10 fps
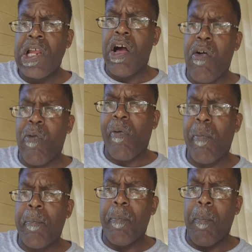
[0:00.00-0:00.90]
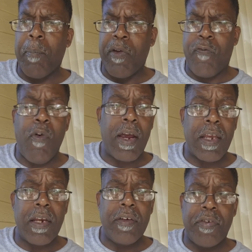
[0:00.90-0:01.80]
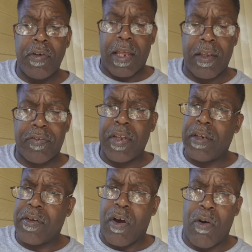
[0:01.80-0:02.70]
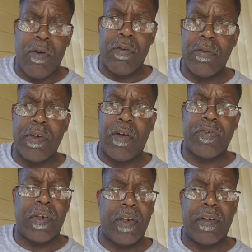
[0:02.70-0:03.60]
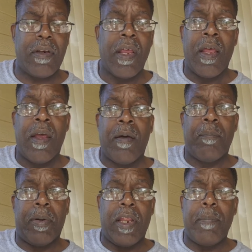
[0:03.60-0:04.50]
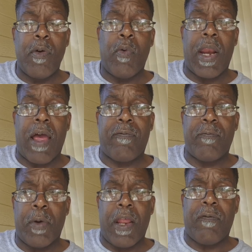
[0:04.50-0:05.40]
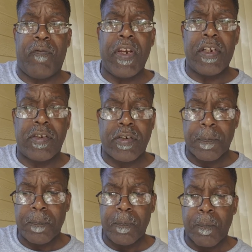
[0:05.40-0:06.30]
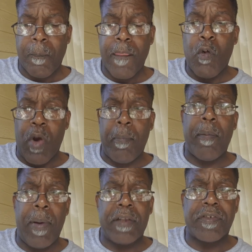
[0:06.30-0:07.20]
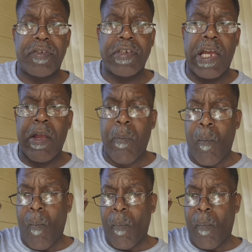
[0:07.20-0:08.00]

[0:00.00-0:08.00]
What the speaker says: Now, before I get into, like I said, the whole notion, and believe me, when I finish what I'm about to say,